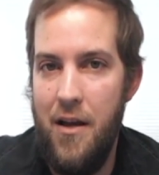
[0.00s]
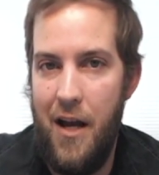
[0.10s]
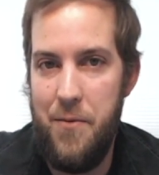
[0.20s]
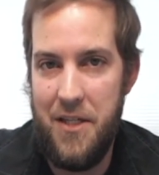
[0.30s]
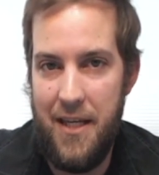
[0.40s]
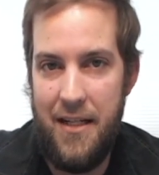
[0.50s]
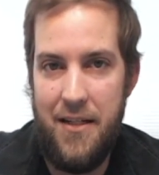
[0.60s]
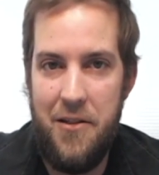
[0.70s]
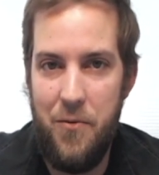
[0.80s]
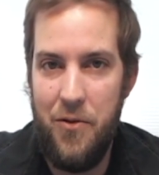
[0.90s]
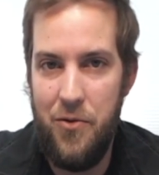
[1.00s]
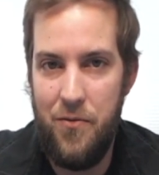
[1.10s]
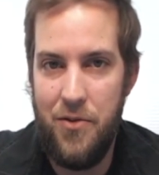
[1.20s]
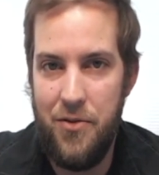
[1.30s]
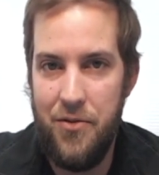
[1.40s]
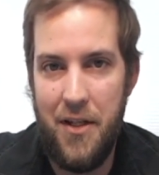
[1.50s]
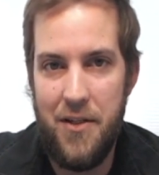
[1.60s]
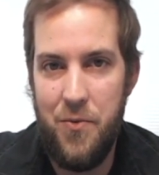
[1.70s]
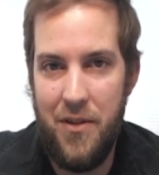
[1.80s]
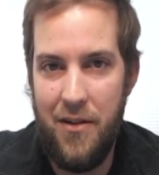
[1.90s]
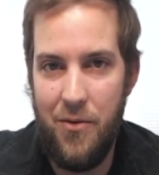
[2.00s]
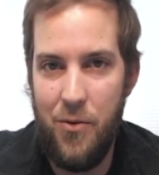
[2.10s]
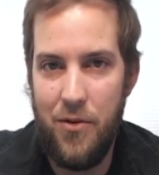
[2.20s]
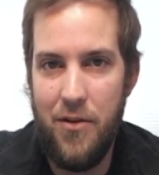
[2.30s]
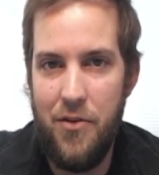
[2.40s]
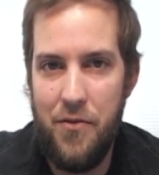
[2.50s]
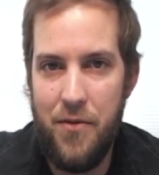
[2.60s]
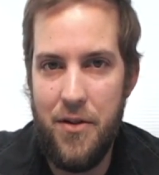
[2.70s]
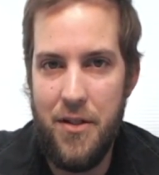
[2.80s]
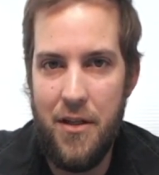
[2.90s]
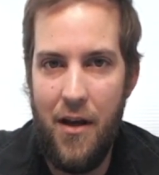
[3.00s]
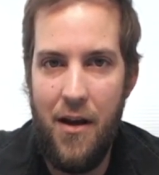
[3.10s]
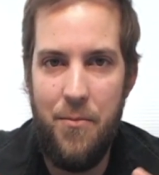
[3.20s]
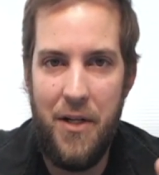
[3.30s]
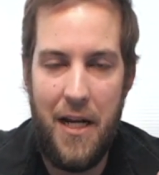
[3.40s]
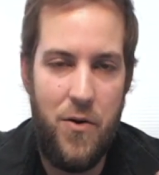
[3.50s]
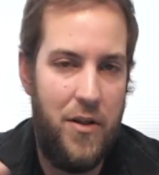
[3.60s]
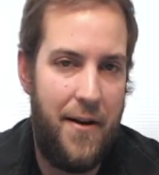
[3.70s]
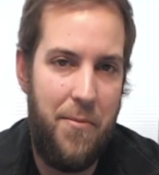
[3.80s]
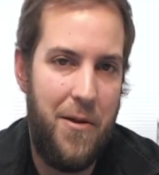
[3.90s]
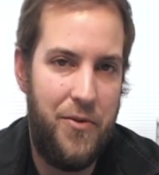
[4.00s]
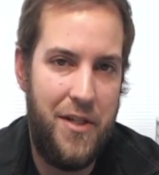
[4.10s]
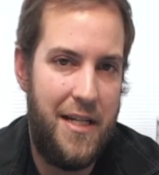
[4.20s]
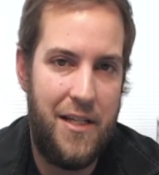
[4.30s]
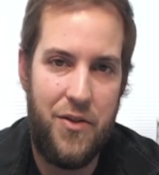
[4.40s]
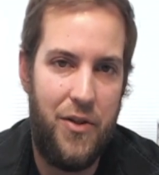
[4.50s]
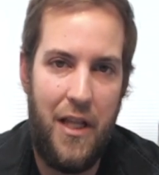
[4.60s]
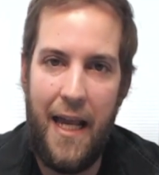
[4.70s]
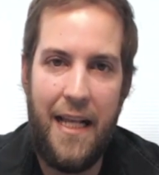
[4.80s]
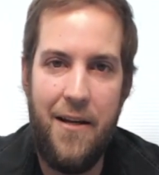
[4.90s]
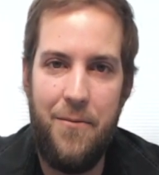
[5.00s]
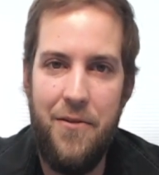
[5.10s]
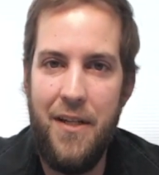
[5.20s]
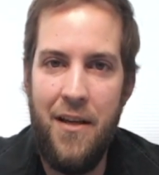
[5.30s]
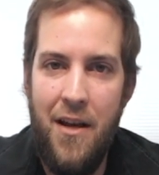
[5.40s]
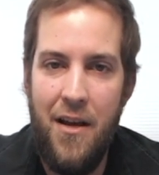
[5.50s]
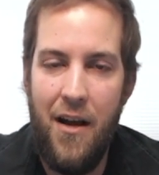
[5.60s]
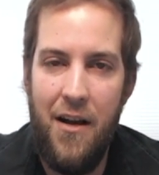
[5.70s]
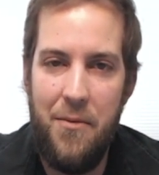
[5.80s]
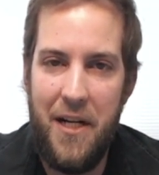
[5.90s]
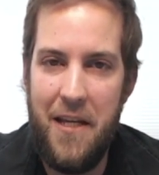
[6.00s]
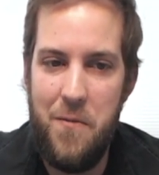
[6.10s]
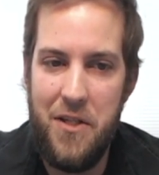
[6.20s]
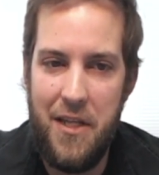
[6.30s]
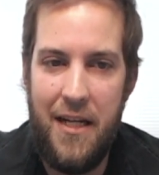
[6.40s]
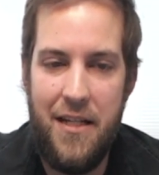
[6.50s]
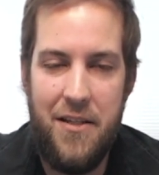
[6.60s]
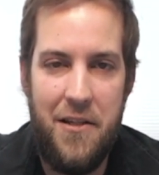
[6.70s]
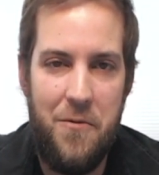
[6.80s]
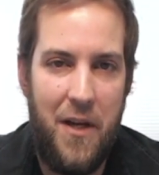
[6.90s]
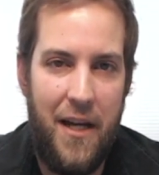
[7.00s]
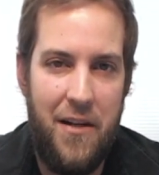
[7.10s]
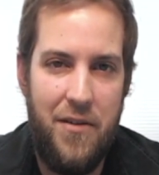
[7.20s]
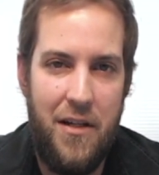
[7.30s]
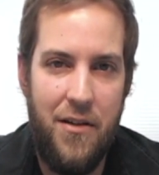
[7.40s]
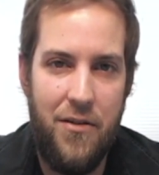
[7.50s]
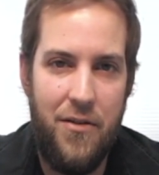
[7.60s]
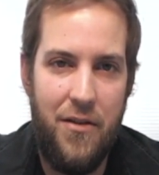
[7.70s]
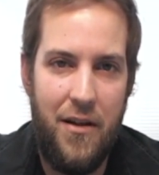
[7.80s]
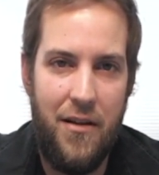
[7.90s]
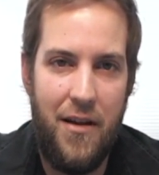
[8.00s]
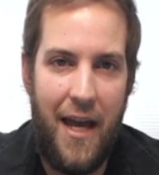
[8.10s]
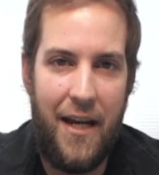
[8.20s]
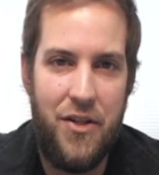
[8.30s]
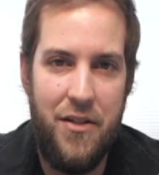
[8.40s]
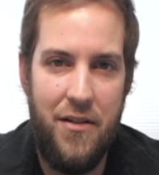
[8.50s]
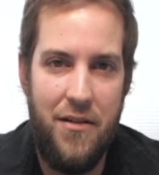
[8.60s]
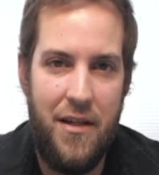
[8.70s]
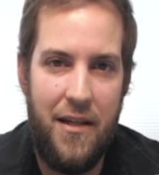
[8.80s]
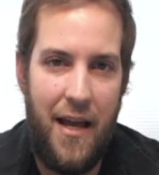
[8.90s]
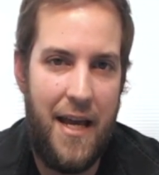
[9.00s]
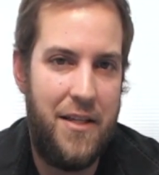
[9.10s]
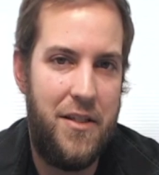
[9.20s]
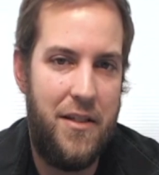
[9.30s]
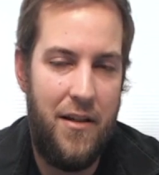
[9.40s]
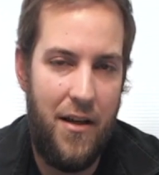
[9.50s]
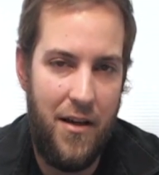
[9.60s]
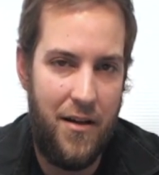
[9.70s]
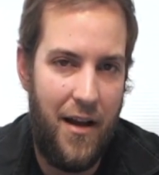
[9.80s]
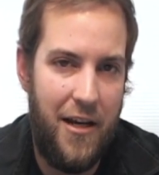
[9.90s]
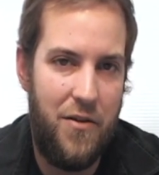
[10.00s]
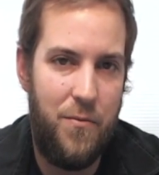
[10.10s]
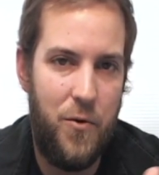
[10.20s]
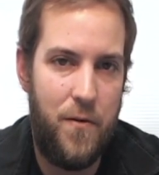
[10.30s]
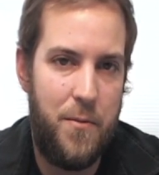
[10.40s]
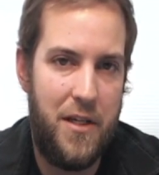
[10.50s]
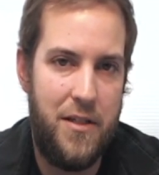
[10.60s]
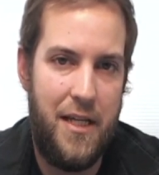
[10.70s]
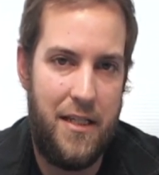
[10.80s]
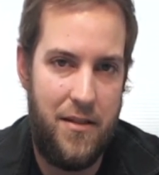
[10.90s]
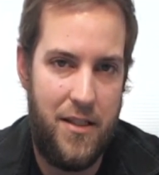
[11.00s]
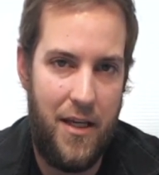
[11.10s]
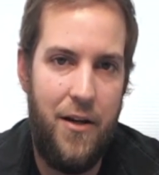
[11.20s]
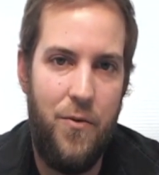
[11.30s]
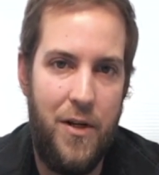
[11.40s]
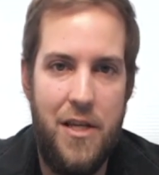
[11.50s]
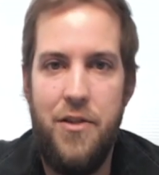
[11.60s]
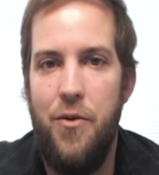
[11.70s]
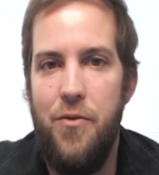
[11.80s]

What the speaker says: I'm excited to see what Universal does with their horror universe, but I know a lot of people didn't necessarily like that movie, but I am excited to see him kind of in another action-esque kind of movie, because that's kind of what he's known